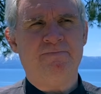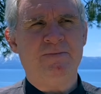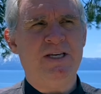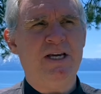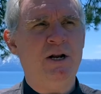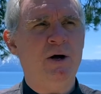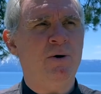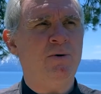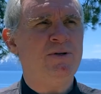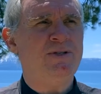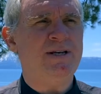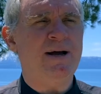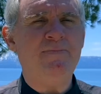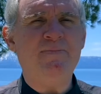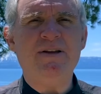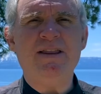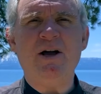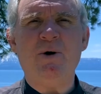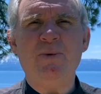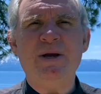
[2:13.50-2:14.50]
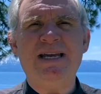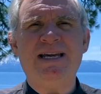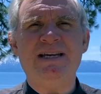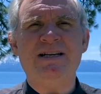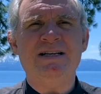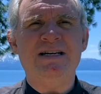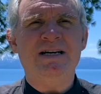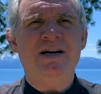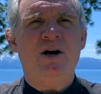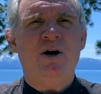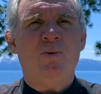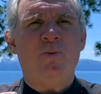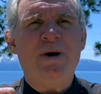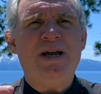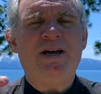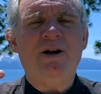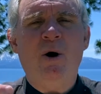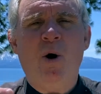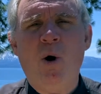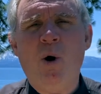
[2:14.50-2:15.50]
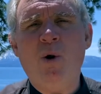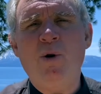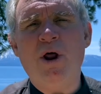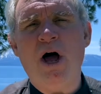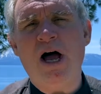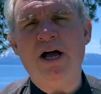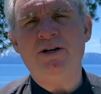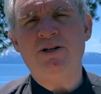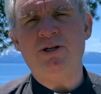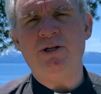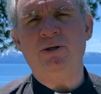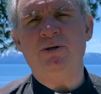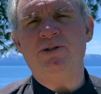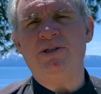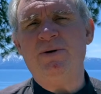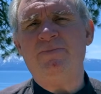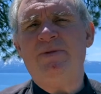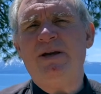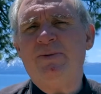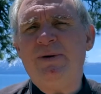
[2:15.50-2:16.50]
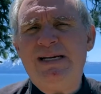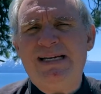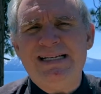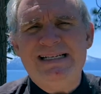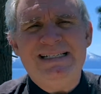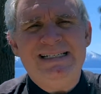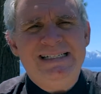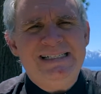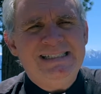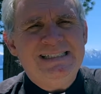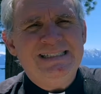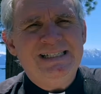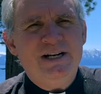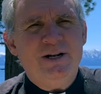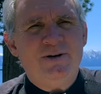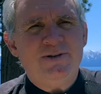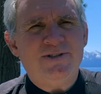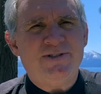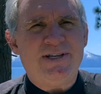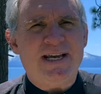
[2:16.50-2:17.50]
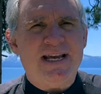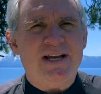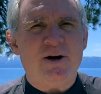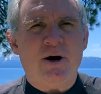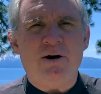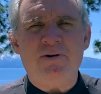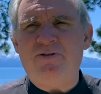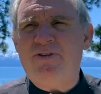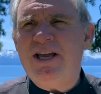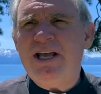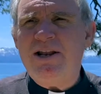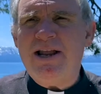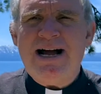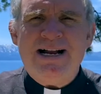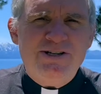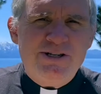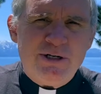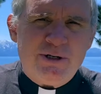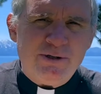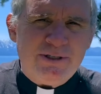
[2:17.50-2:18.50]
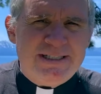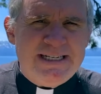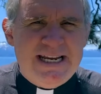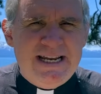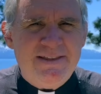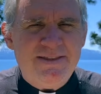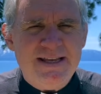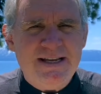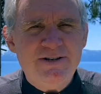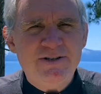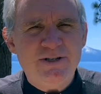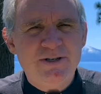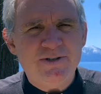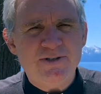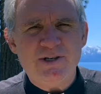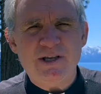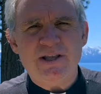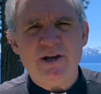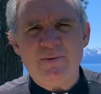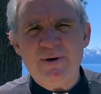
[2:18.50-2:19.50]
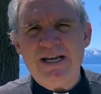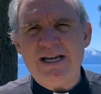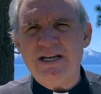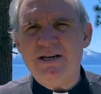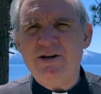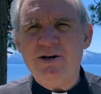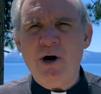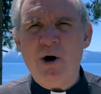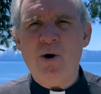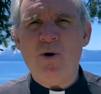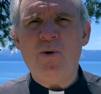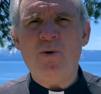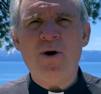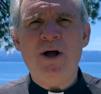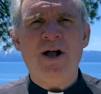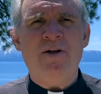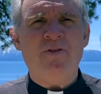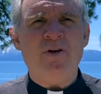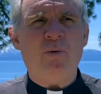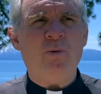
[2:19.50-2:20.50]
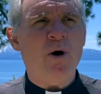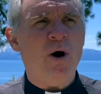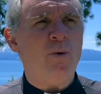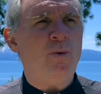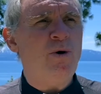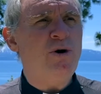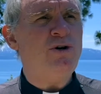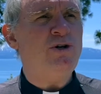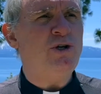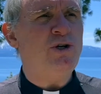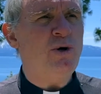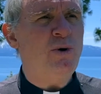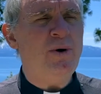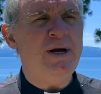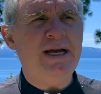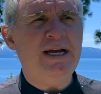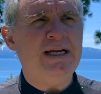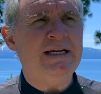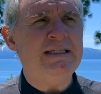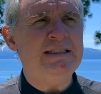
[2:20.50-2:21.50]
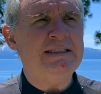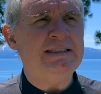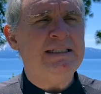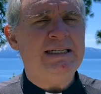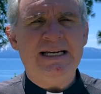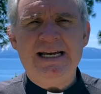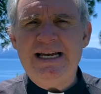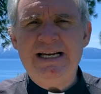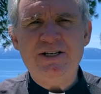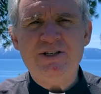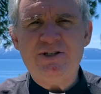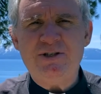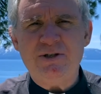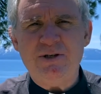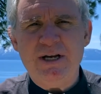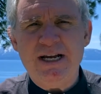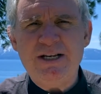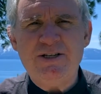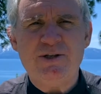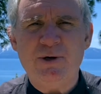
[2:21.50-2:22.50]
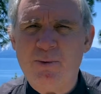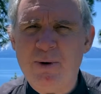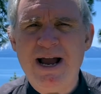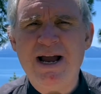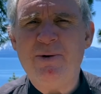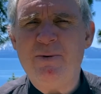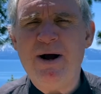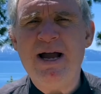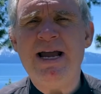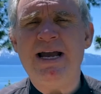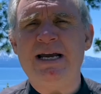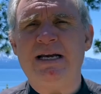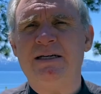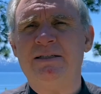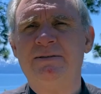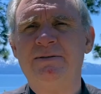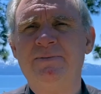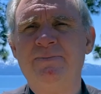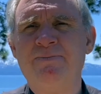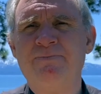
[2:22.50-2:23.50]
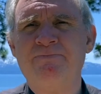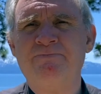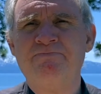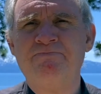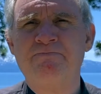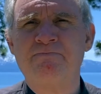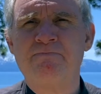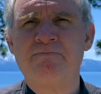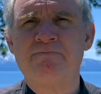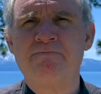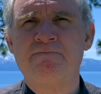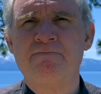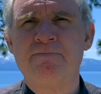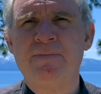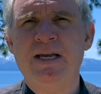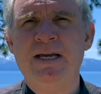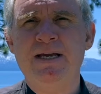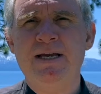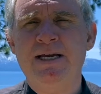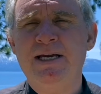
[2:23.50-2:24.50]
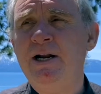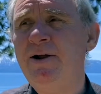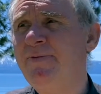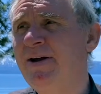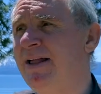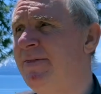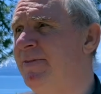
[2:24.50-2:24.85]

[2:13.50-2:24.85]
you know, something that we can hold on to, something we can, you know, sink our theological teeth into so that we can know that what we're doing is the right way. You know,